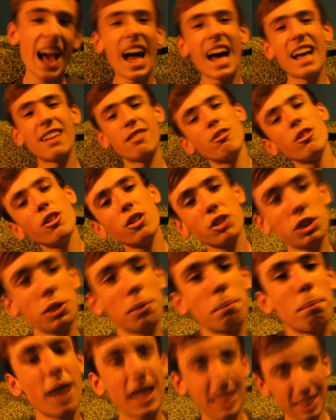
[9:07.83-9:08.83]
And there are
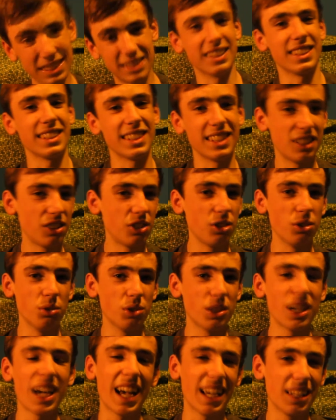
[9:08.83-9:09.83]
some pacing
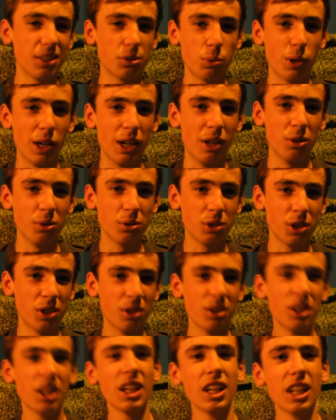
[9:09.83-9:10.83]
issues as well. A
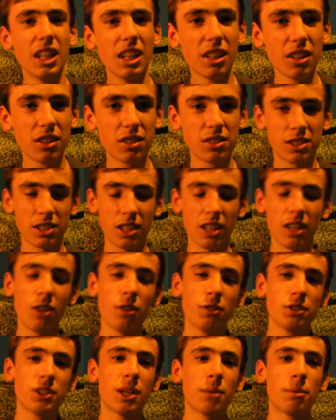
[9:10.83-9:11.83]
lot
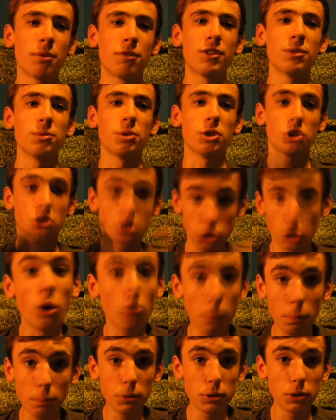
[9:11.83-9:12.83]
of the time a film just
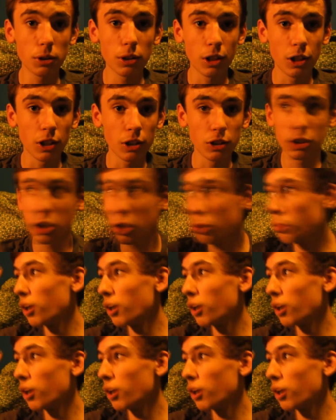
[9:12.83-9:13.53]
stops, so